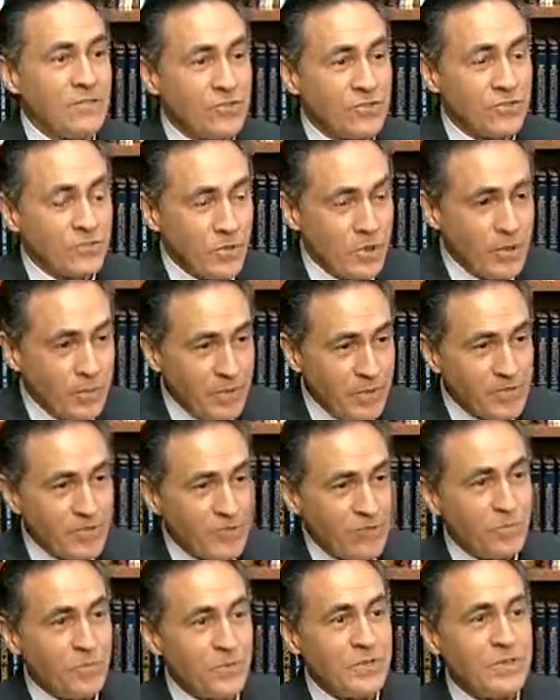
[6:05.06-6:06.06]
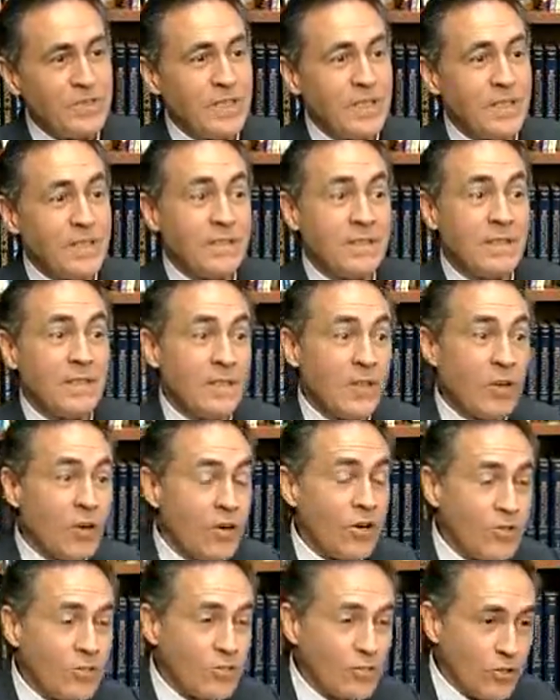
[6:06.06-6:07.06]
the suburban superintendent, the
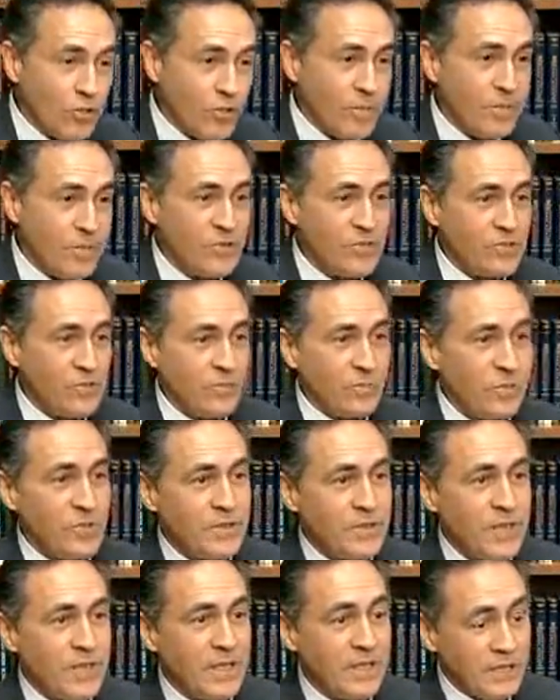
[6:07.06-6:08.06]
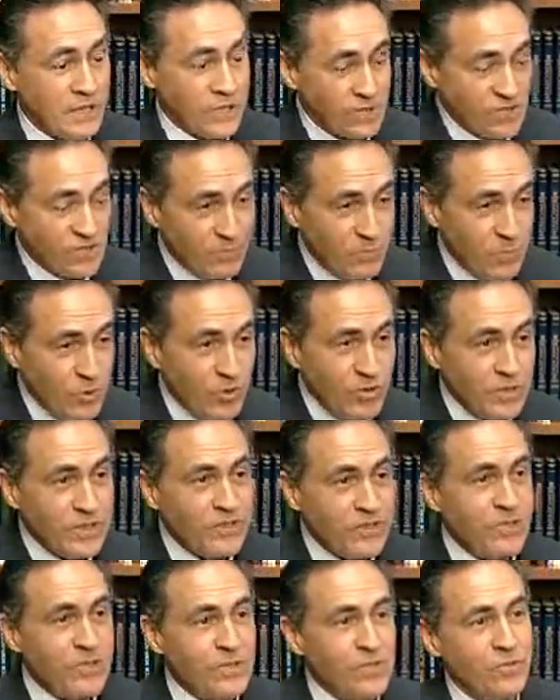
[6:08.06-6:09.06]
large urban superintendent, the small
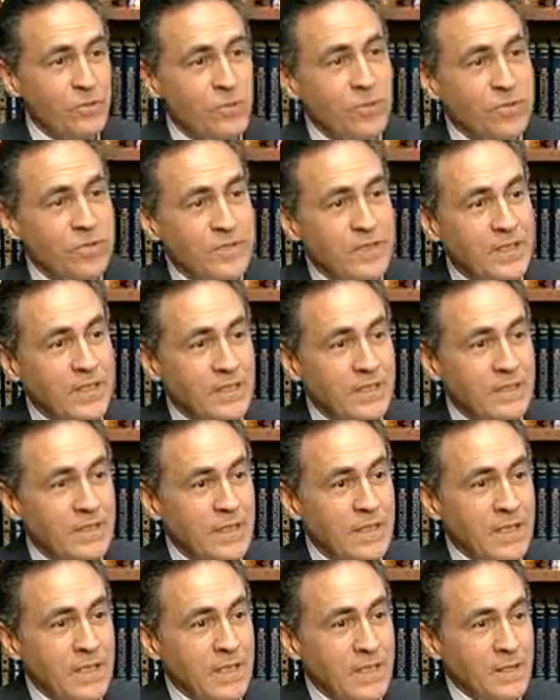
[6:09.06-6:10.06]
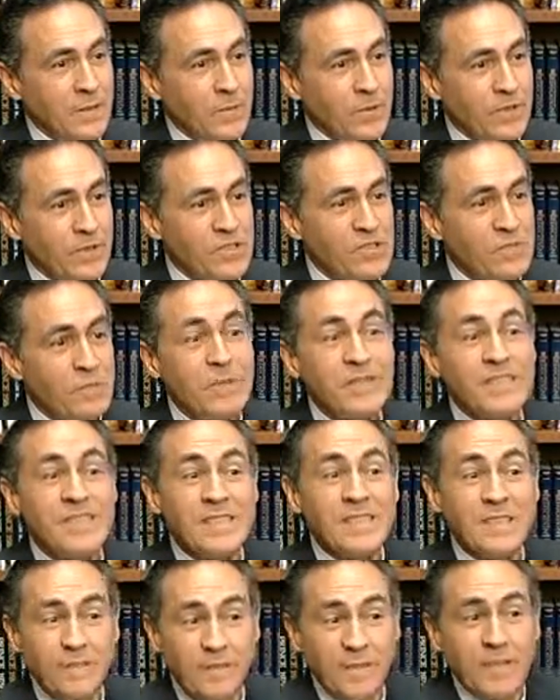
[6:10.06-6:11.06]
district superintendent with the
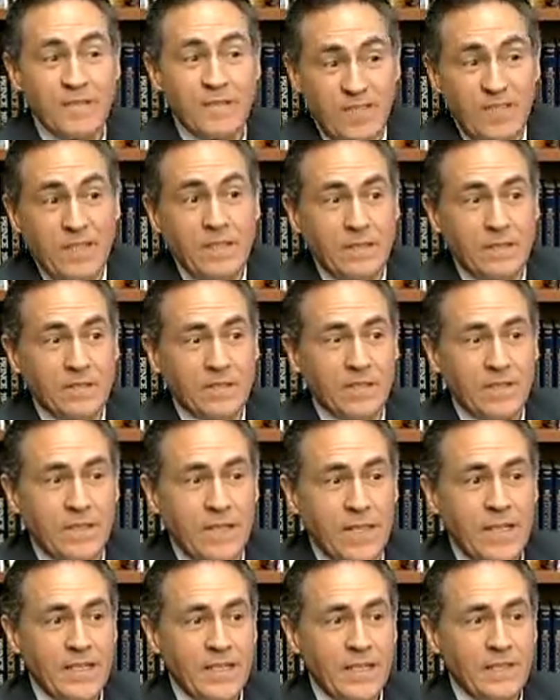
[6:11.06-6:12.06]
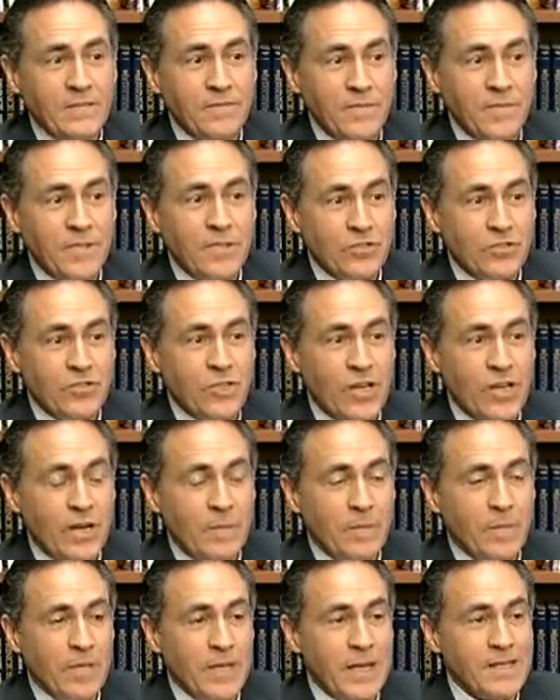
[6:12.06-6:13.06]
specific skills that they need for their
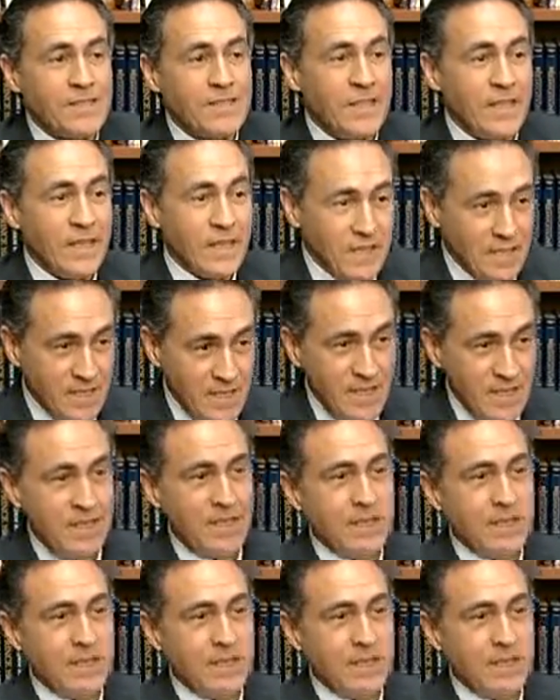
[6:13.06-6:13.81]
job, and not say,